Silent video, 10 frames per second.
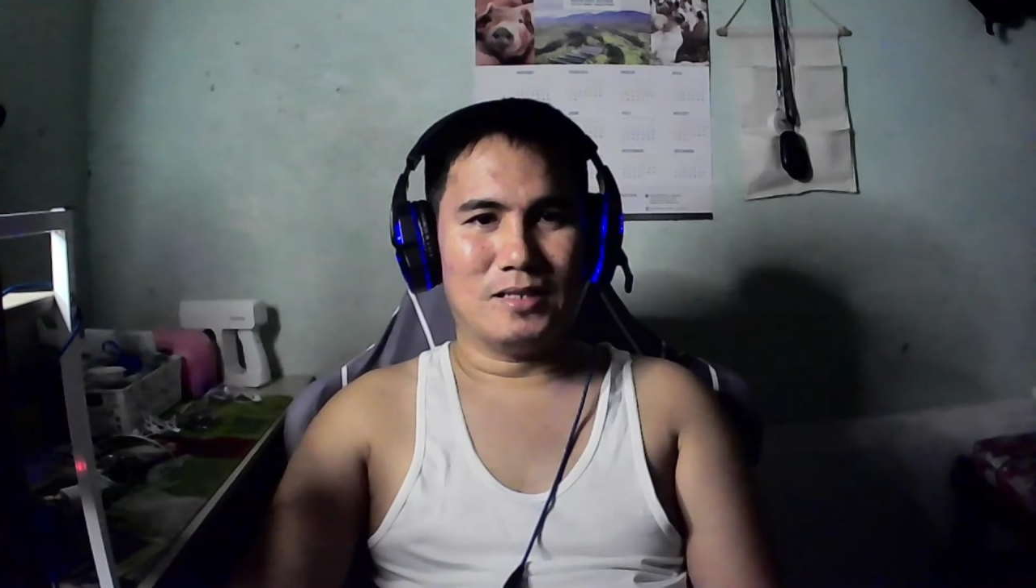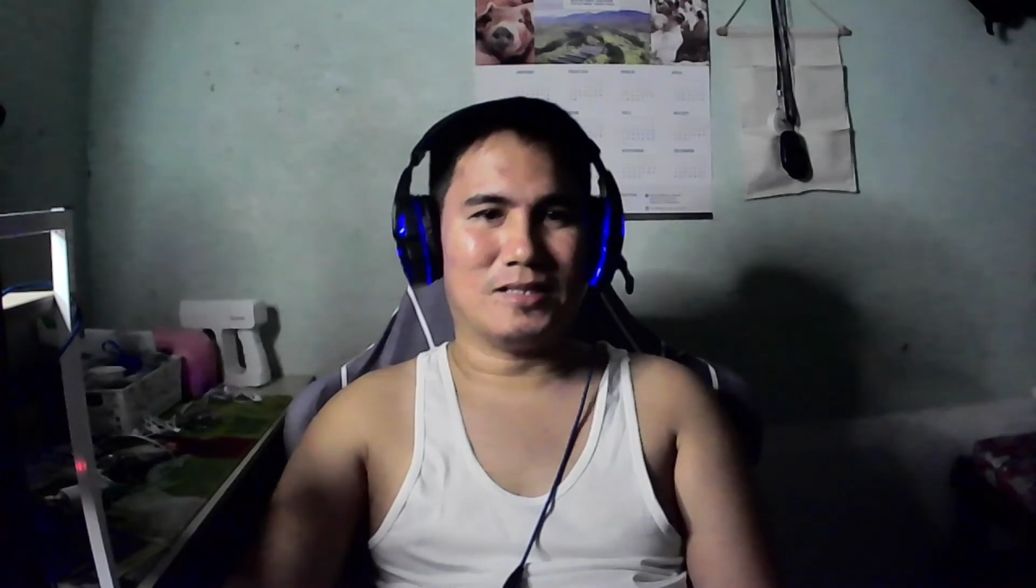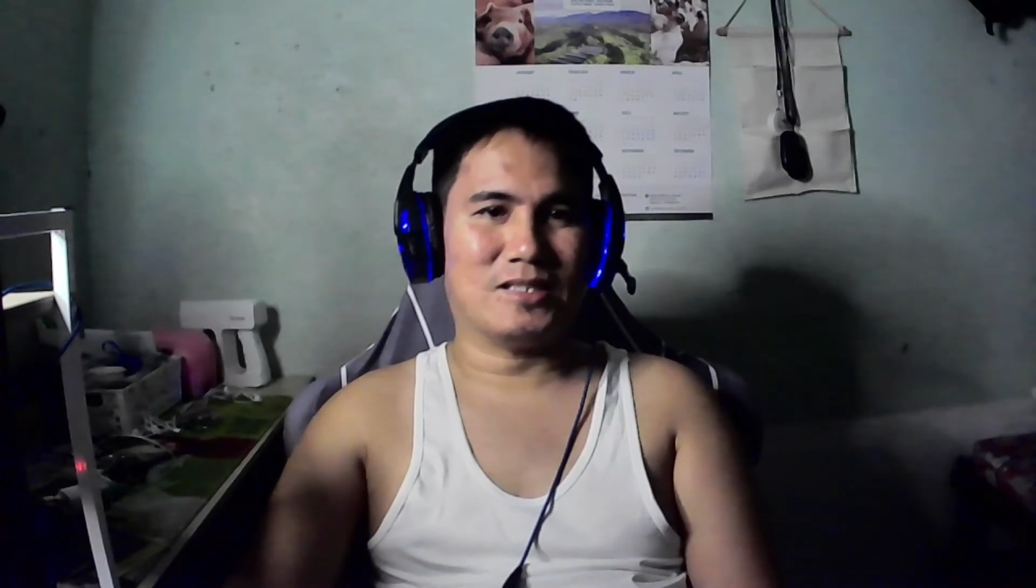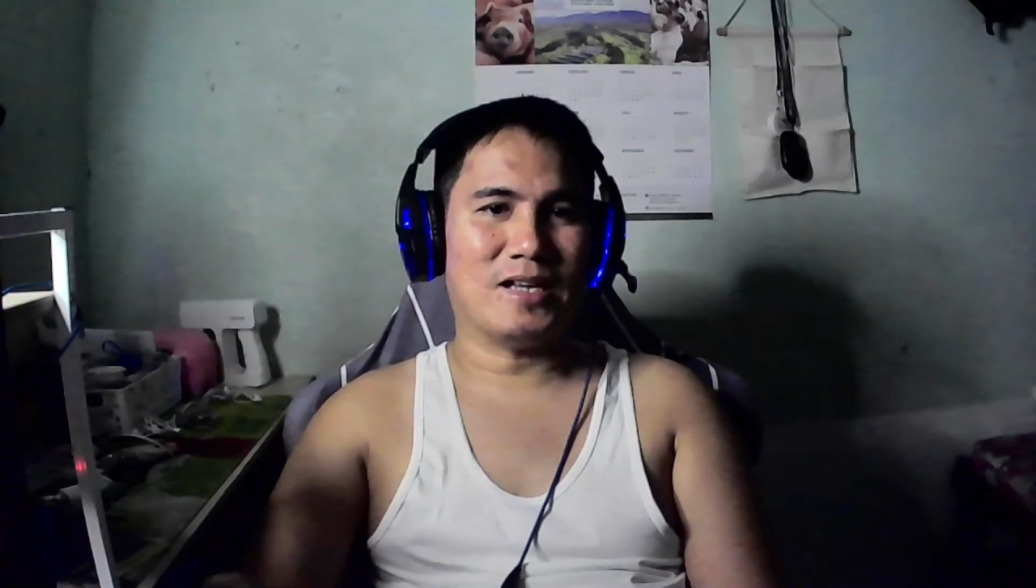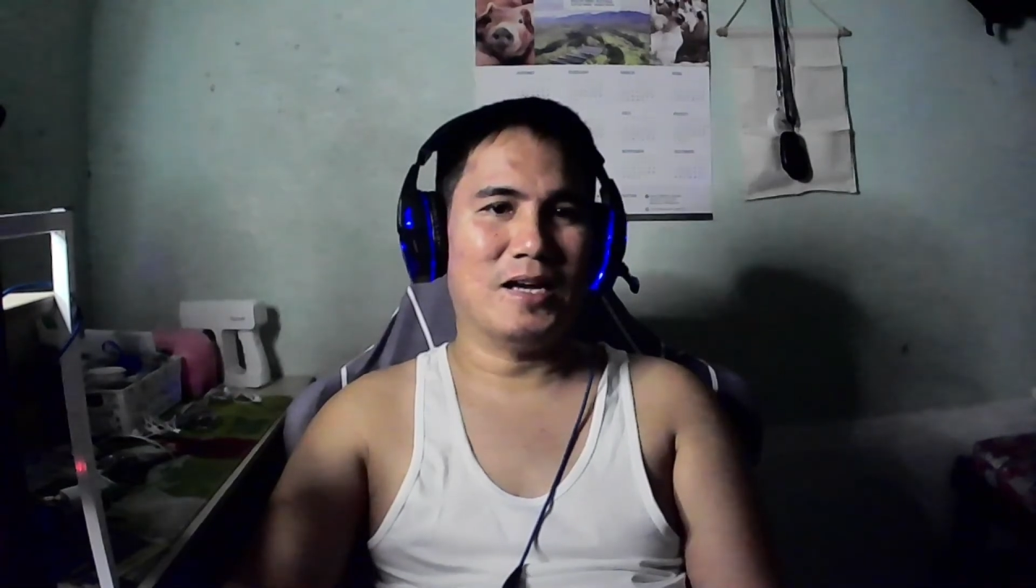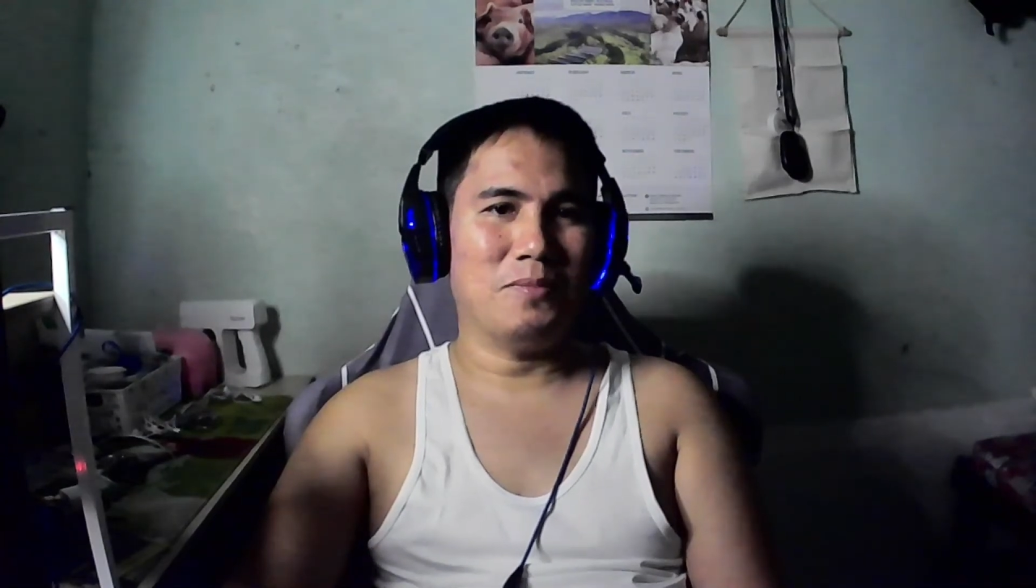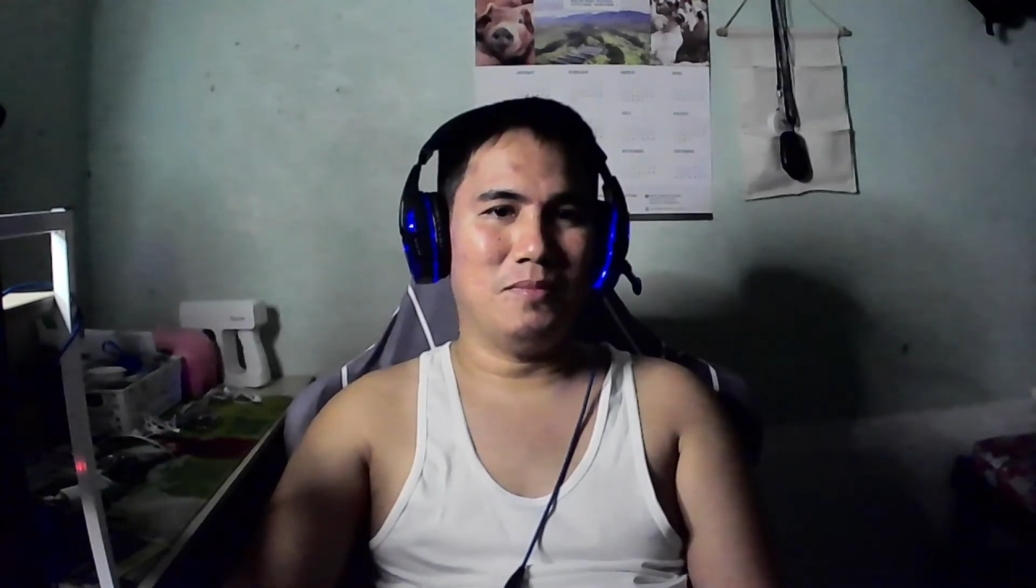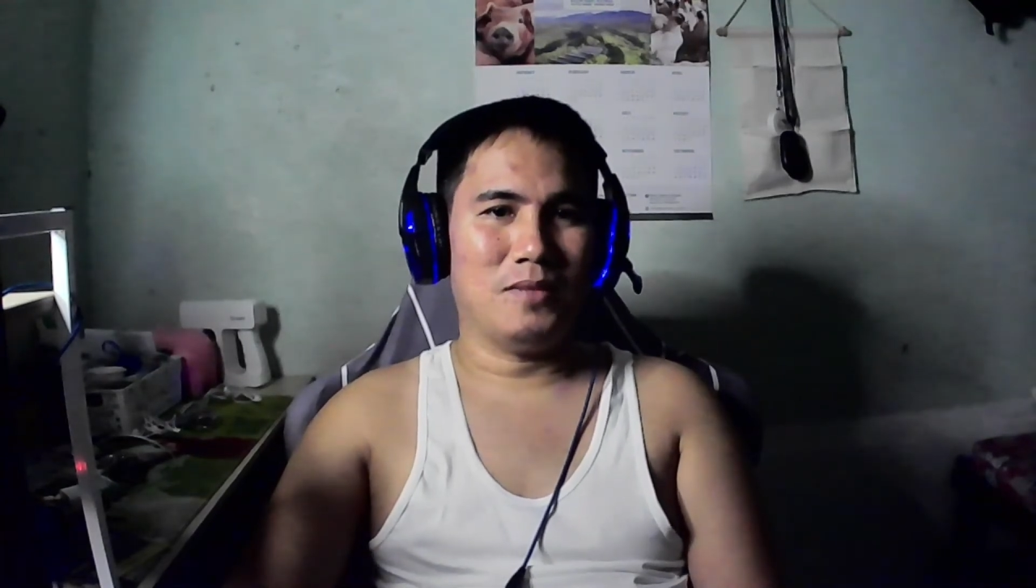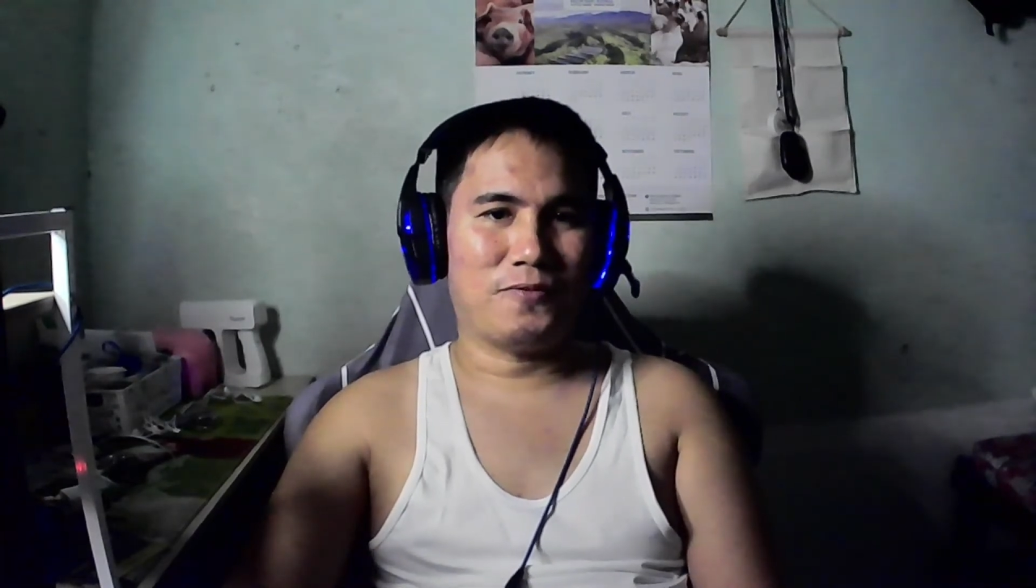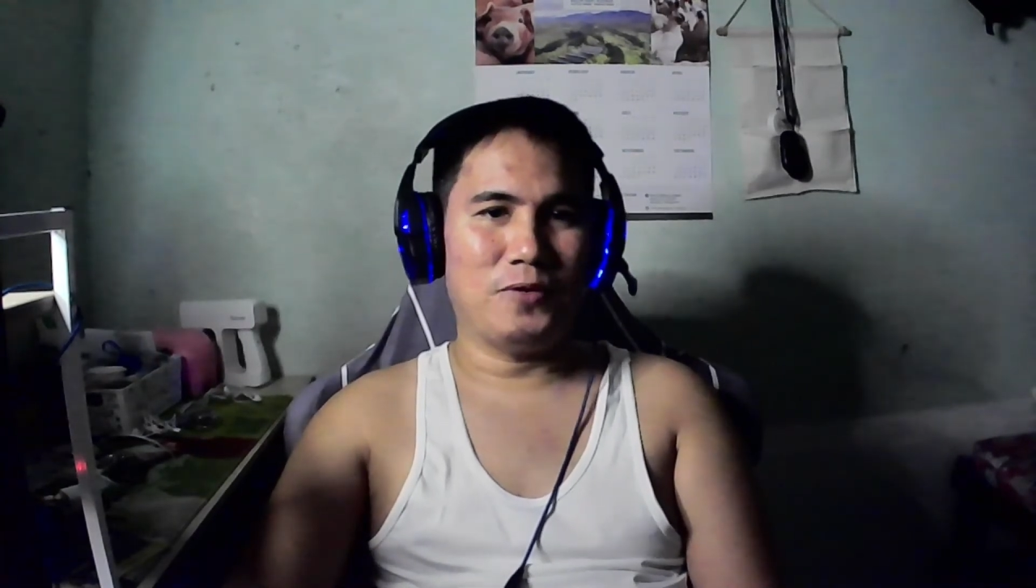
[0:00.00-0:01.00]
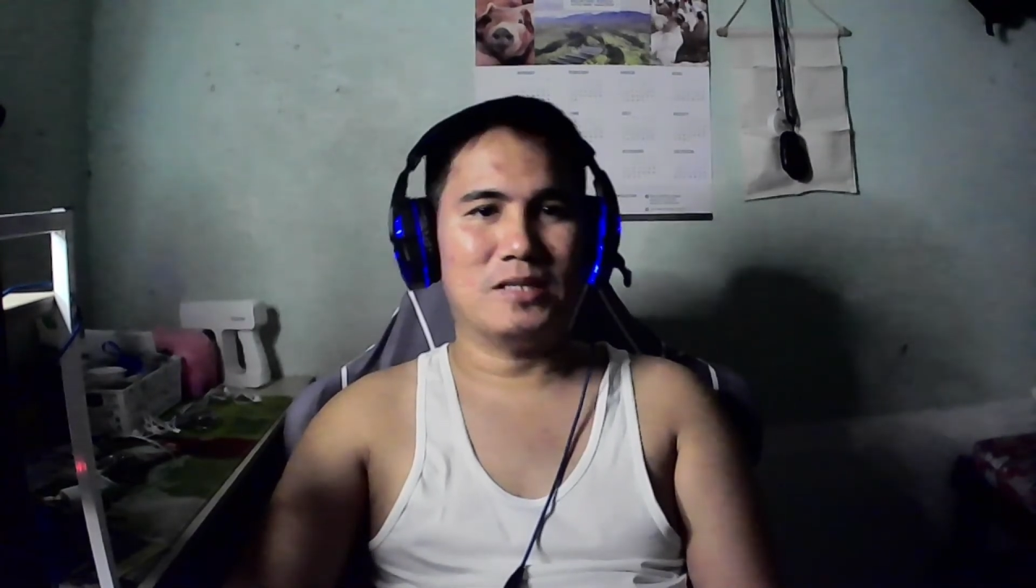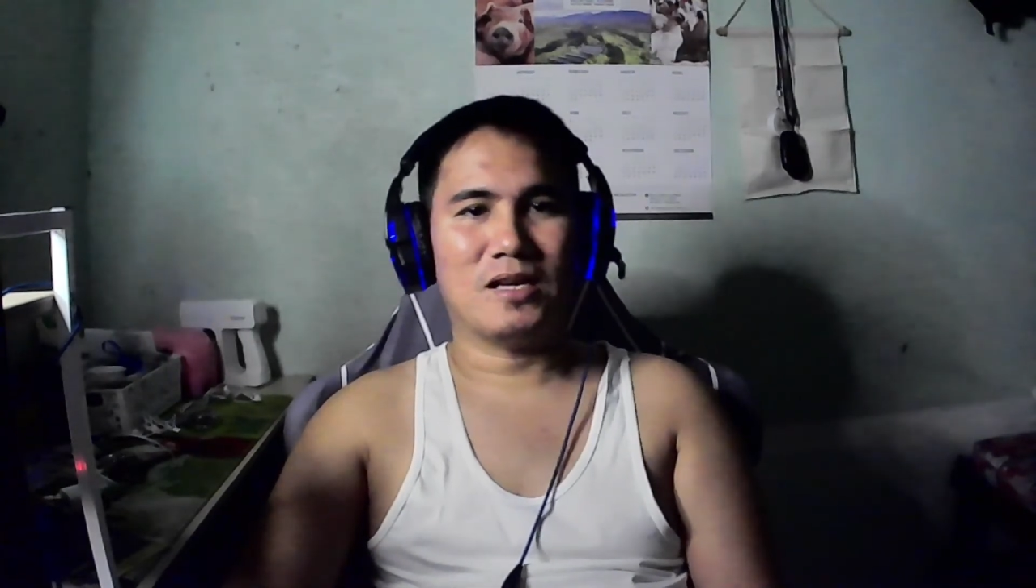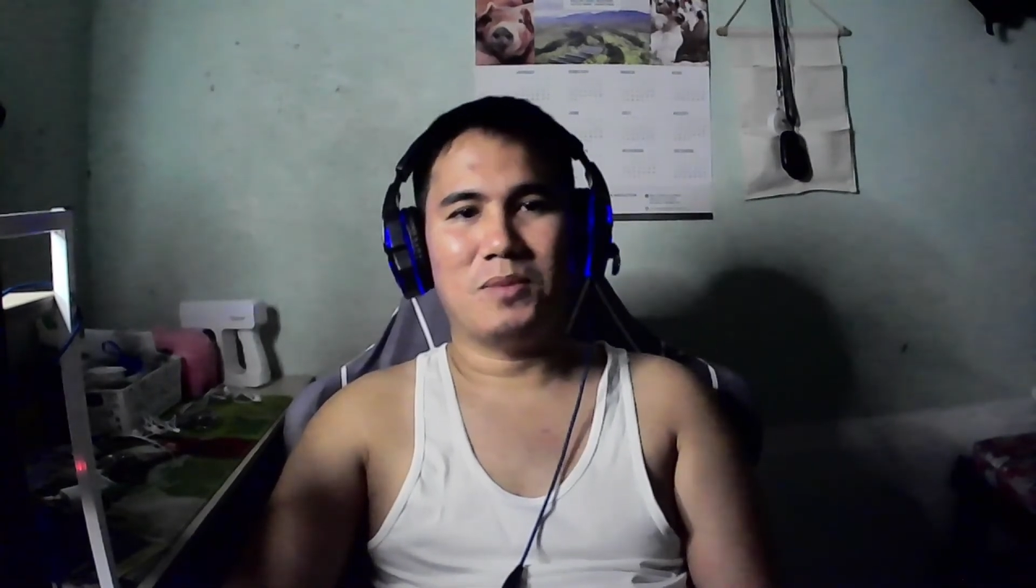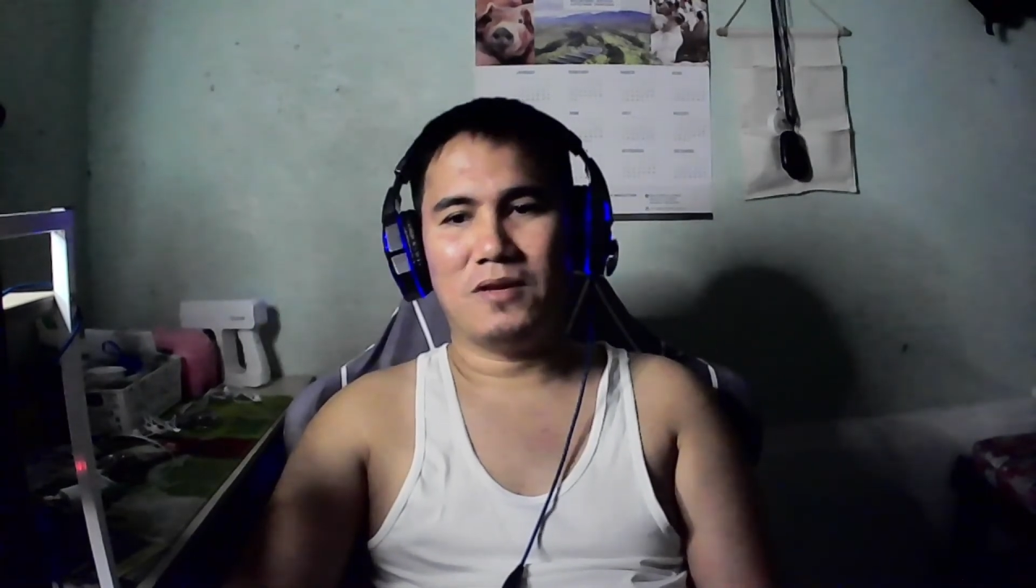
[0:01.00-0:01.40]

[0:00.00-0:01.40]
a free time